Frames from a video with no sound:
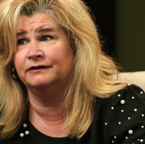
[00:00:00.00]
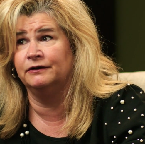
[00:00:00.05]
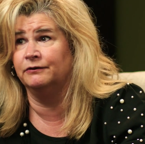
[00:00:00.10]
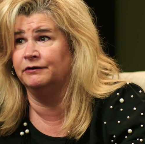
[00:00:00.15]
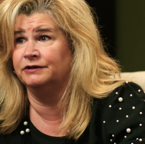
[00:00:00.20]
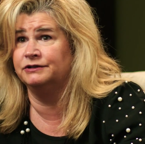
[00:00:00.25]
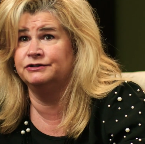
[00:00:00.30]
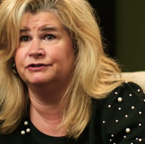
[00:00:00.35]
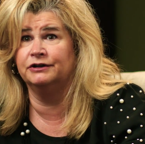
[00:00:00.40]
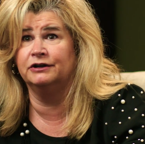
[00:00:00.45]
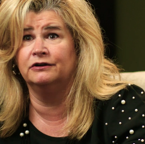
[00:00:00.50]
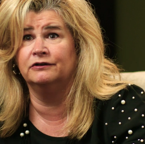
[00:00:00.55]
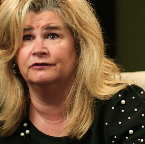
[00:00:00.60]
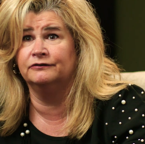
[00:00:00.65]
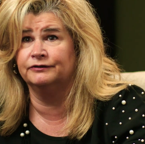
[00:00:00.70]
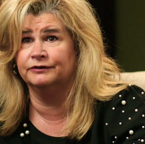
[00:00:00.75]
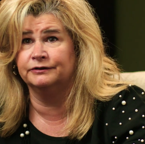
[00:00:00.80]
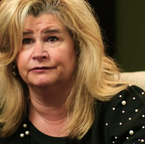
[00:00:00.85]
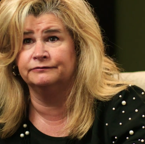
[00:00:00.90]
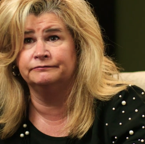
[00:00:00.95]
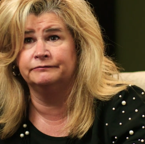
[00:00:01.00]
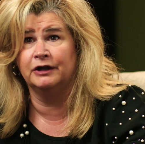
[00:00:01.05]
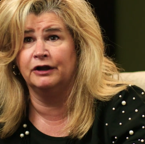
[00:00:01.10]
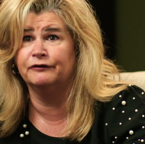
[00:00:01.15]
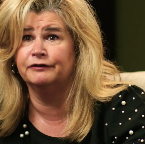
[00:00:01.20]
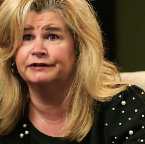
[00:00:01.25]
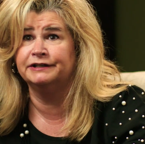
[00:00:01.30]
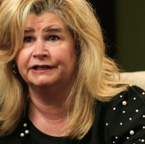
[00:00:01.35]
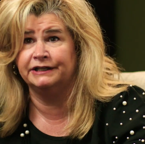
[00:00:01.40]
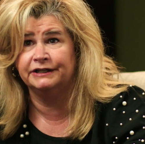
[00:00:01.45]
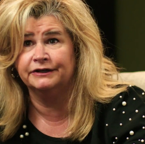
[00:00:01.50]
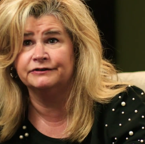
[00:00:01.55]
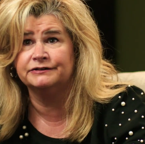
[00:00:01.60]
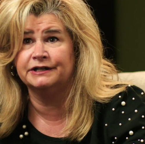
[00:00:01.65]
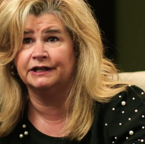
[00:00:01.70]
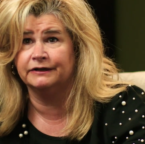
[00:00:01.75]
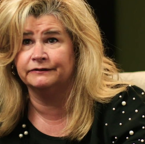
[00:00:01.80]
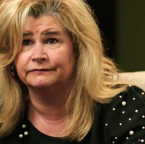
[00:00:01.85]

going strong for over 10 years